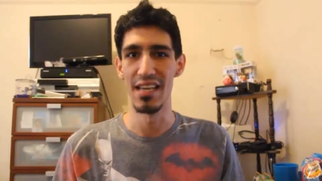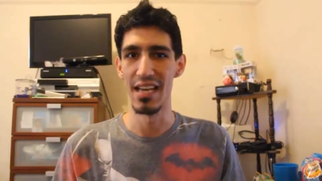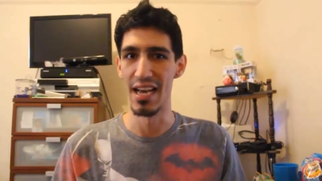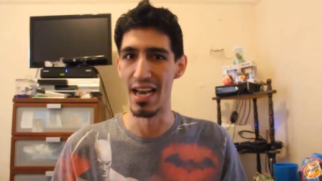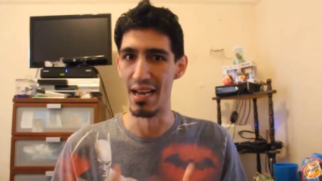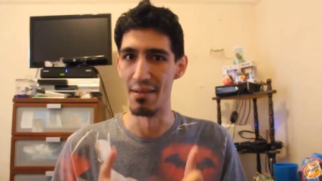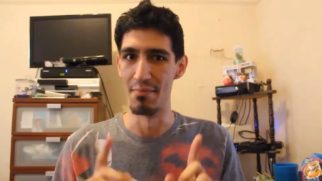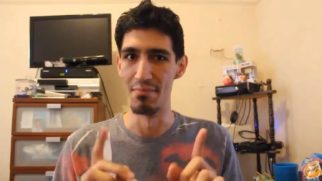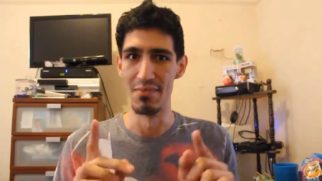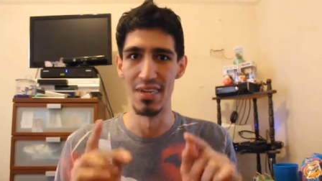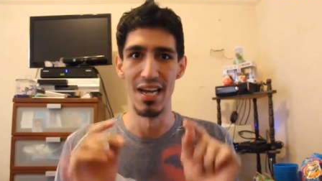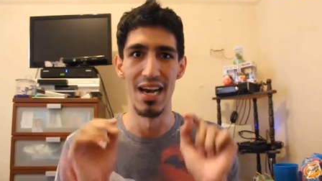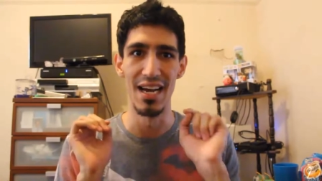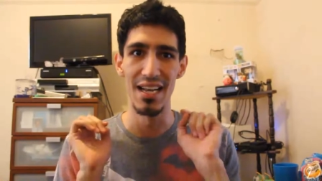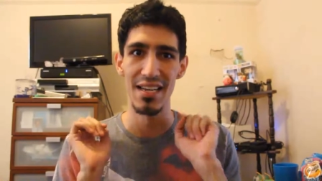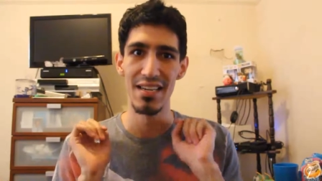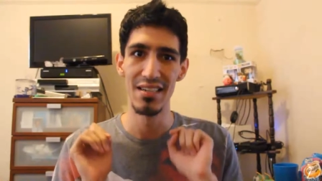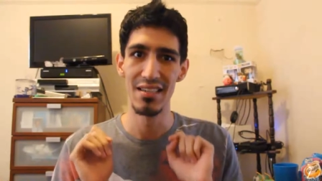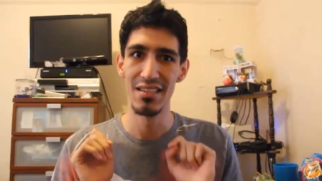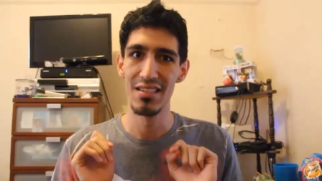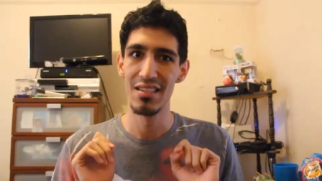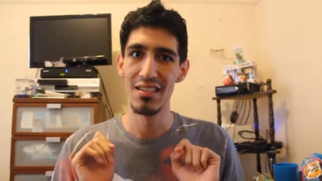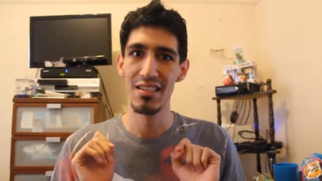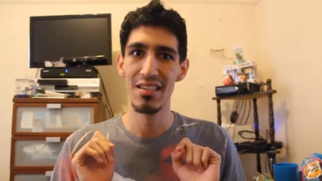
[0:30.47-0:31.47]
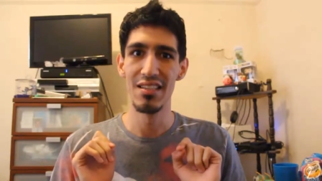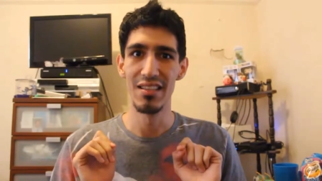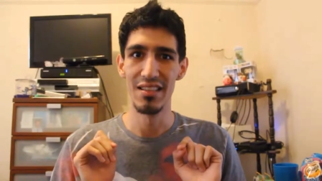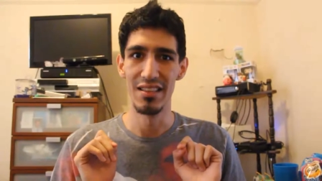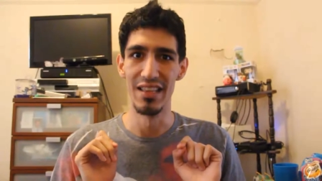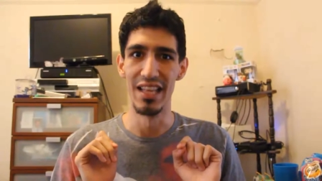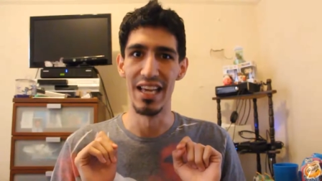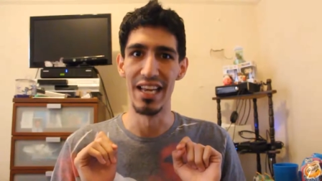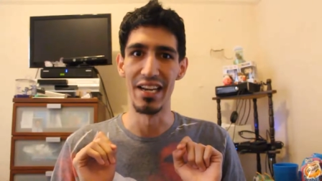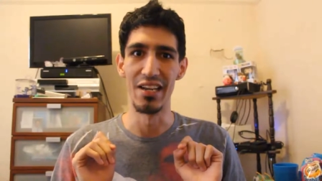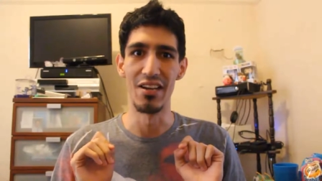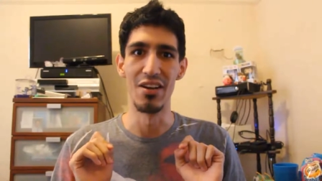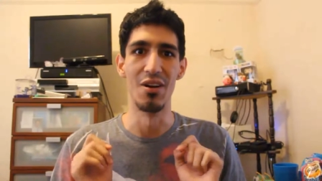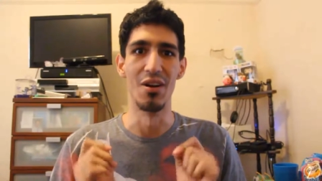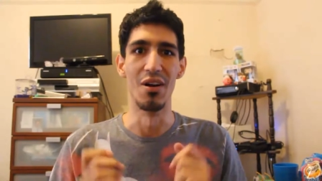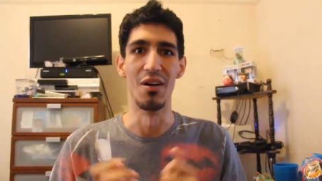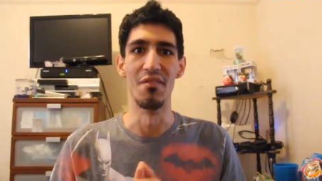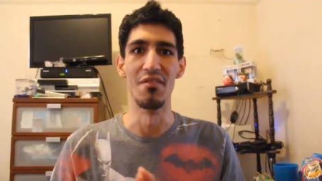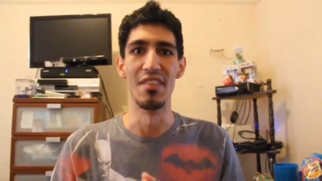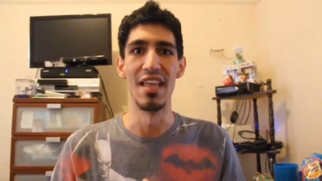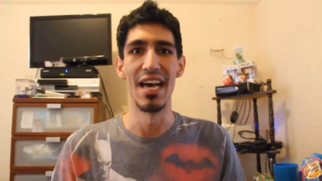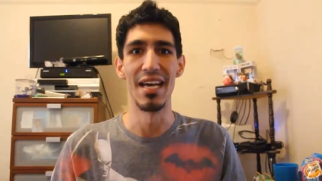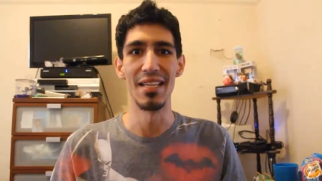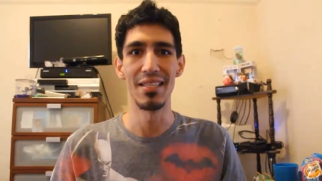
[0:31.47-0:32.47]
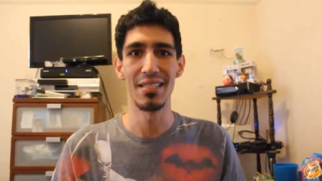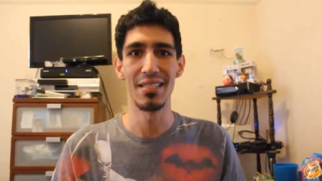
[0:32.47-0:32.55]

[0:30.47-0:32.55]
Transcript: I'm not letting go of that.